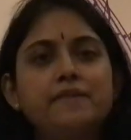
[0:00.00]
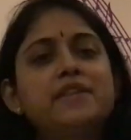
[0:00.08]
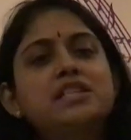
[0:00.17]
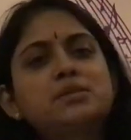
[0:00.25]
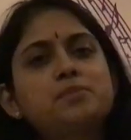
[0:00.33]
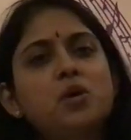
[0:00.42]

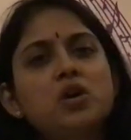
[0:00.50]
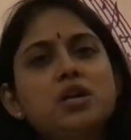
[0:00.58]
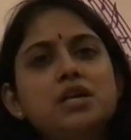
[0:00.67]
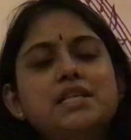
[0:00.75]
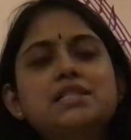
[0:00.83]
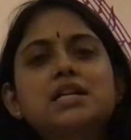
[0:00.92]
This book
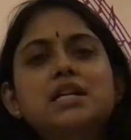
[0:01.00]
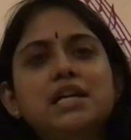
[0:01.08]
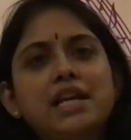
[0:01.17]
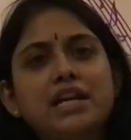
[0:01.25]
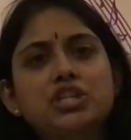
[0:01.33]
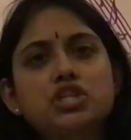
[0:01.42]
is a
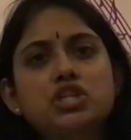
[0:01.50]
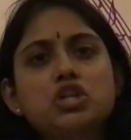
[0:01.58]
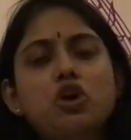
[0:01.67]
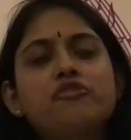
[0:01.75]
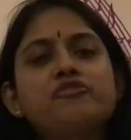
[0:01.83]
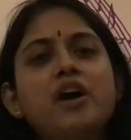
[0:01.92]
collection
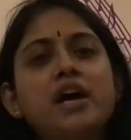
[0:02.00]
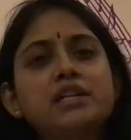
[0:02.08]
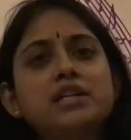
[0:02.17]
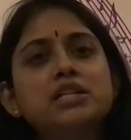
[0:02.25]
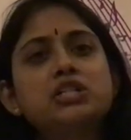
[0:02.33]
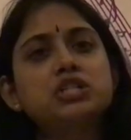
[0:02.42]
of
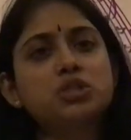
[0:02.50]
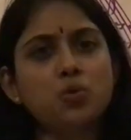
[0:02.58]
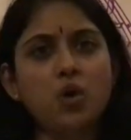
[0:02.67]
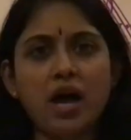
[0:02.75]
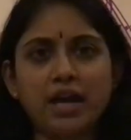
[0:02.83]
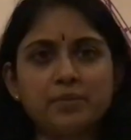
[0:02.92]
102
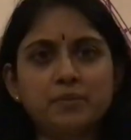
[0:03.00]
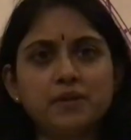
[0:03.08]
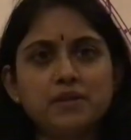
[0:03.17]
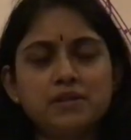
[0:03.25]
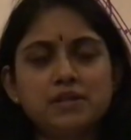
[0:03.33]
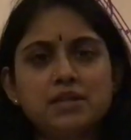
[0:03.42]
HAIBUN